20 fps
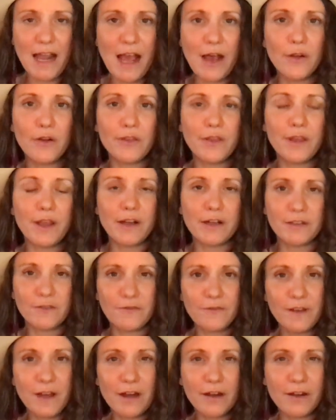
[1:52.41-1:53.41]
out of there. It's
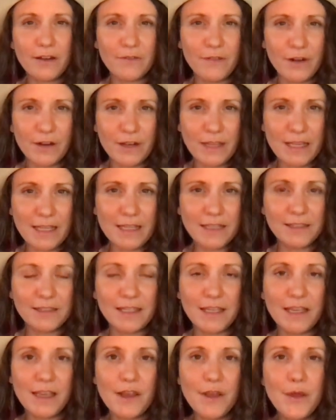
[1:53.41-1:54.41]
very very
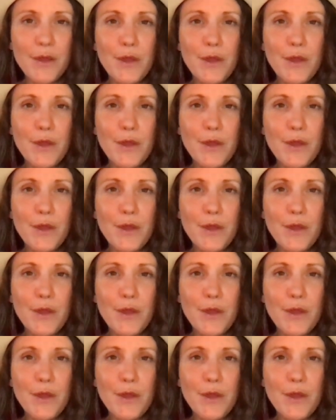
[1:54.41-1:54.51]
easy.